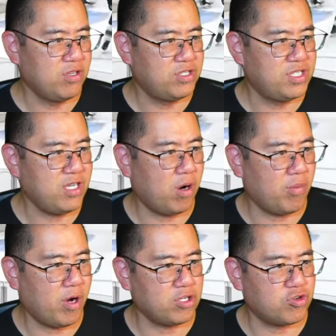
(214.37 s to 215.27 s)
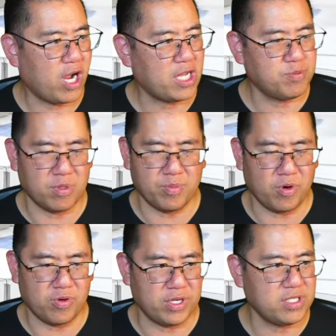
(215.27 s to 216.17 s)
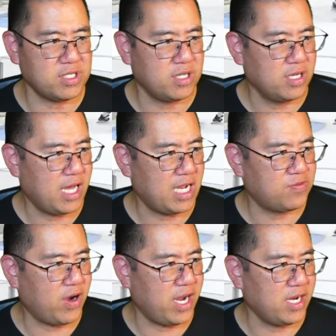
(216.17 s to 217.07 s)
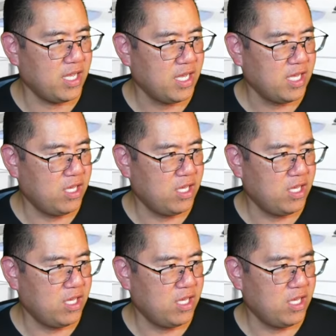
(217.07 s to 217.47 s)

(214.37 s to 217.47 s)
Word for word: you see Åman transfer Boqvist, that's fine.